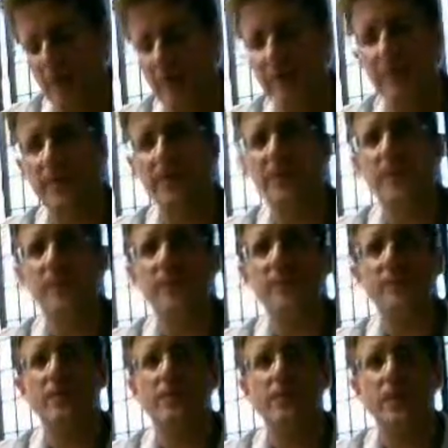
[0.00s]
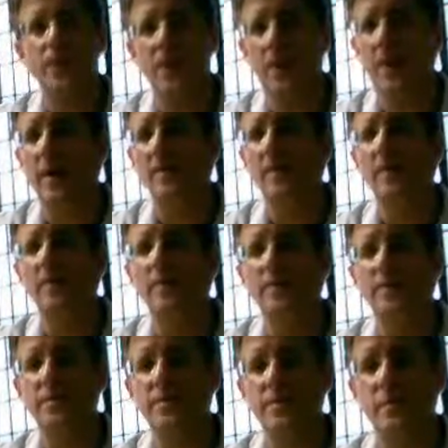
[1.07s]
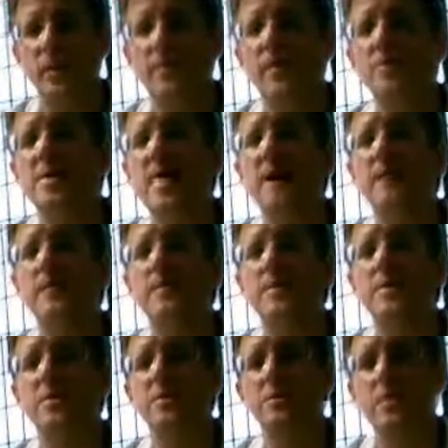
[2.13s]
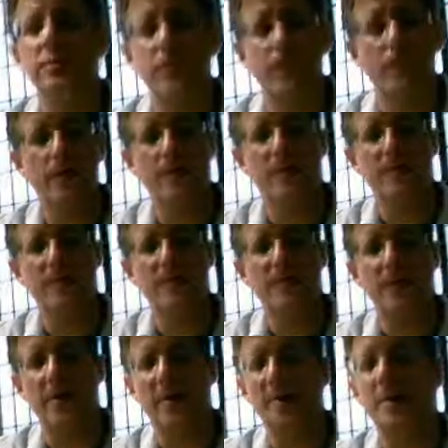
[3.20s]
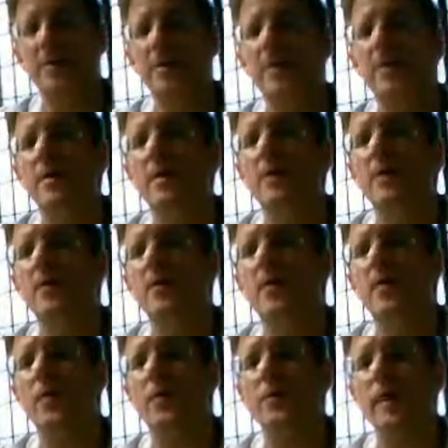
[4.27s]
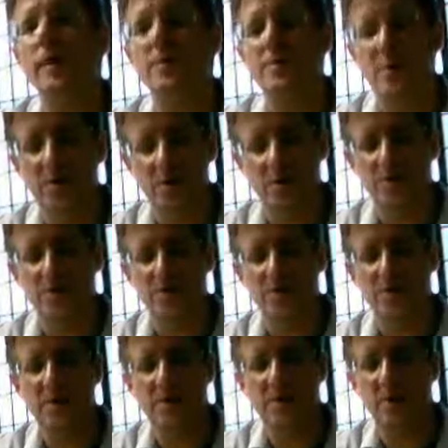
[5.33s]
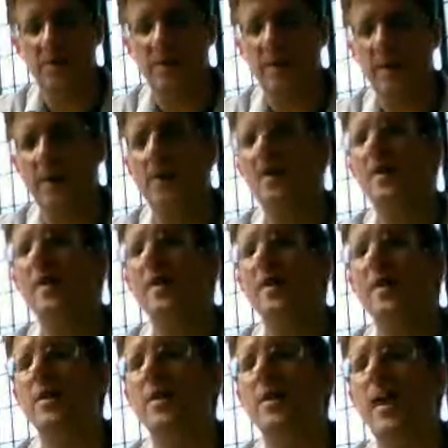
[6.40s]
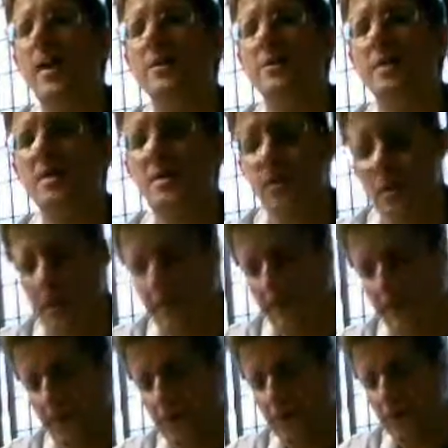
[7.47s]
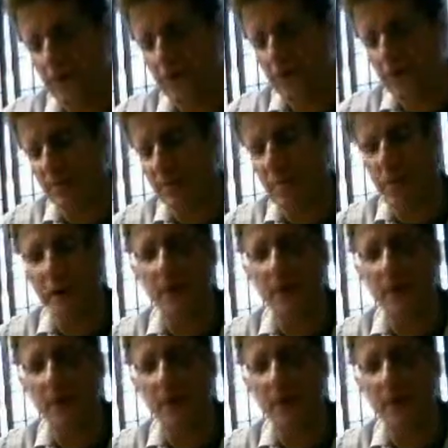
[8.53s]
And I'll go do it one more time. 2, 3, 4 for B minor, 4, 5, 6 for C sharp minor, 9, 10, 11 for F sharp minor.